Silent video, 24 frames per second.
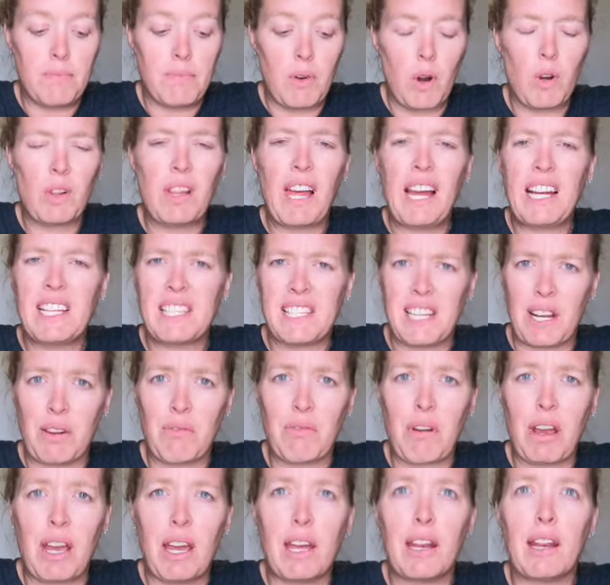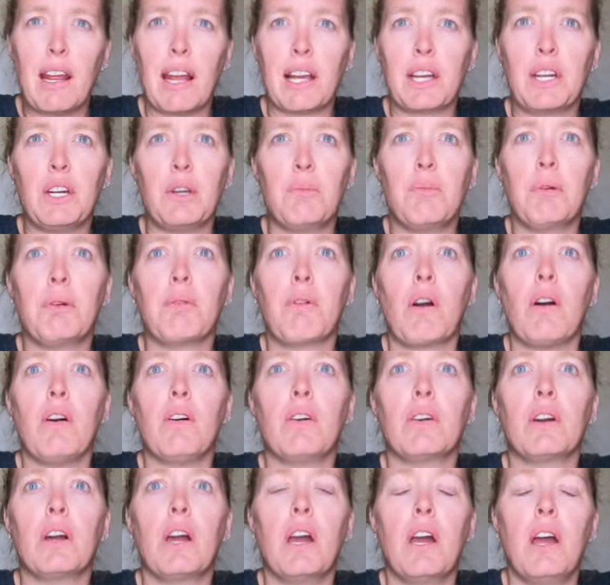or last I read, I could be
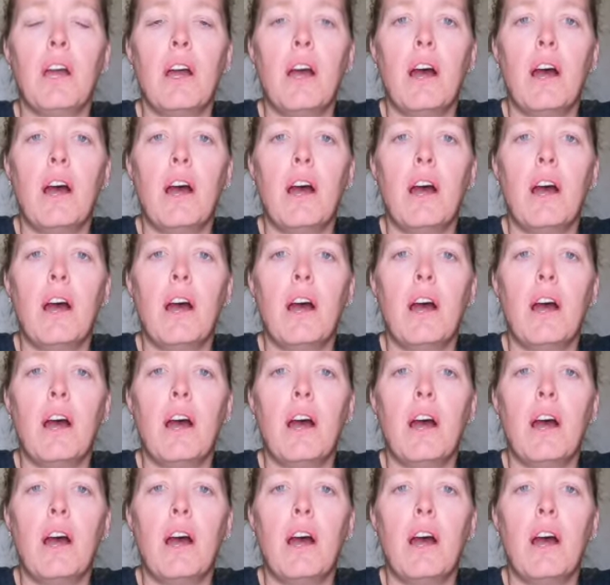wrong,